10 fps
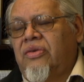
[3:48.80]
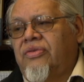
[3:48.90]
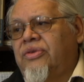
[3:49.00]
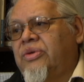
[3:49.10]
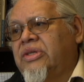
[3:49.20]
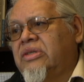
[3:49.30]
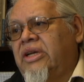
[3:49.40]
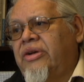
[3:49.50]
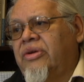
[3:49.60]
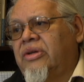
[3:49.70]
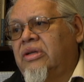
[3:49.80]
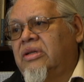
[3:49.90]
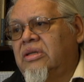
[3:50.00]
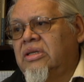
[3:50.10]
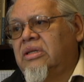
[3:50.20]
food is sacred,
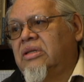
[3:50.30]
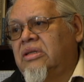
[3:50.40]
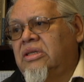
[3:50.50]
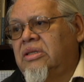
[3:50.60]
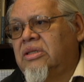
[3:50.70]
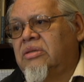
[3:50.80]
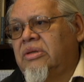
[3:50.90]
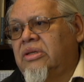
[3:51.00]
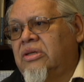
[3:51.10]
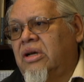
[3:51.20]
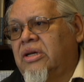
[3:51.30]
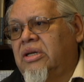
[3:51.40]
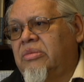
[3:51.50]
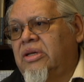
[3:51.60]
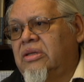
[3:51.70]
this is what they're
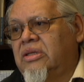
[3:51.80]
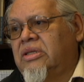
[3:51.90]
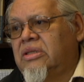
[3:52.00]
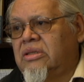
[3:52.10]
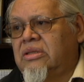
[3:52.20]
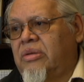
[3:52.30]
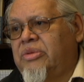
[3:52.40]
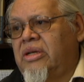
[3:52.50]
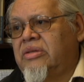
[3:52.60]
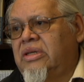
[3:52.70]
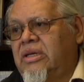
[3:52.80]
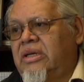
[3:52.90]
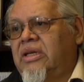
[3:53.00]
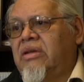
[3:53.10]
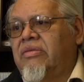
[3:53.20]
talking about. This is sometimes
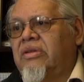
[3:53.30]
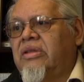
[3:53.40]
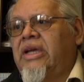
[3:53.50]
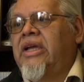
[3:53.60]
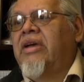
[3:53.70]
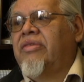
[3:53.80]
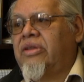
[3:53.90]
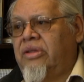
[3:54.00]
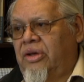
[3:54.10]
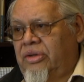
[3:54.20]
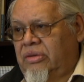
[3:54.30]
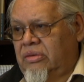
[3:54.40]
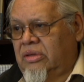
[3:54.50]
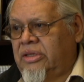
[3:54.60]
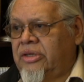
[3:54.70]
even they haven't thought
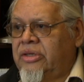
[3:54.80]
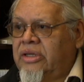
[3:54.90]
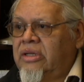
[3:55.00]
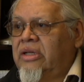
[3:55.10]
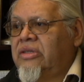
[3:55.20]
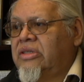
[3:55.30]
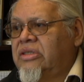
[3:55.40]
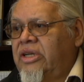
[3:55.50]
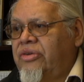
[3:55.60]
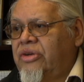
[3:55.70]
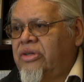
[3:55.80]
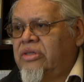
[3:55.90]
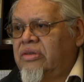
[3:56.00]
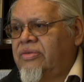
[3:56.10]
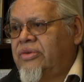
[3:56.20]
clearly the
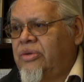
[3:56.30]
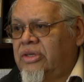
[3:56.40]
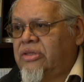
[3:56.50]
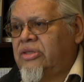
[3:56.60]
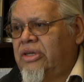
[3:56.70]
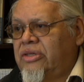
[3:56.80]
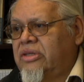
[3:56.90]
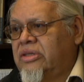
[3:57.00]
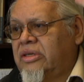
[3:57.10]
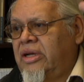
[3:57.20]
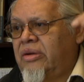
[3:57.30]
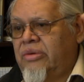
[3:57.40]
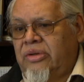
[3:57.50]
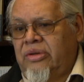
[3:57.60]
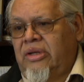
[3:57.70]
sacredness of food exchange in the sky
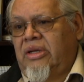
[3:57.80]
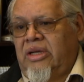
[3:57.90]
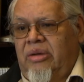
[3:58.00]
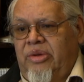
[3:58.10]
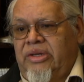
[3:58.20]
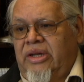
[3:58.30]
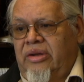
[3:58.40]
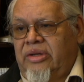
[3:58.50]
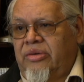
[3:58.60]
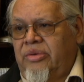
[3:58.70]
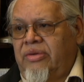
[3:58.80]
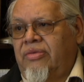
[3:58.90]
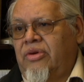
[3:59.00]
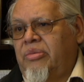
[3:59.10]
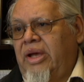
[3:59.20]
world, coming down, get
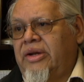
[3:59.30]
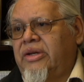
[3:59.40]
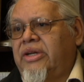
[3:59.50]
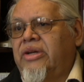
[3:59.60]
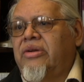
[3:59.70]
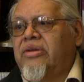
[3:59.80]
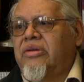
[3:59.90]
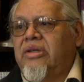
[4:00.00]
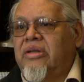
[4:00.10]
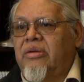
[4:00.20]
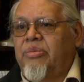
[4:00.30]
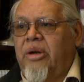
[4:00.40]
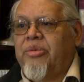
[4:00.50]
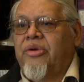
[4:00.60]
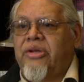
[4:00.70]
reformatted here in
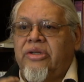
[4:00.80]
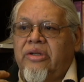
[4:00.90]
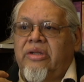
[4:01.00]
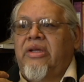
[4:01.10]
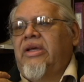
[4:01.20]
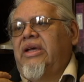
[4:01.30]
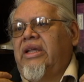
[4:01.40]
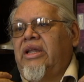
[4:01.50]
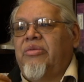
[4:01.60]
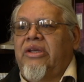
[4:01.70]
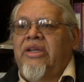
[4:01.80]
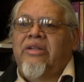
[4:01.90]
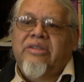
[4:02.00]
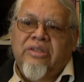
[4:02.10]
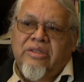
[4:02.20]
preparation, and then we
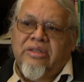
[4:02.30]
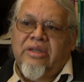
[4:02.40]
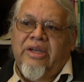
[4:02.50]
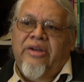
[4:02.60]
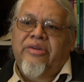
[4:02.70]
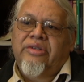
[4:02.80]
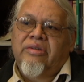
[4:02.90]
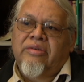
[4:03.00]
eat this energy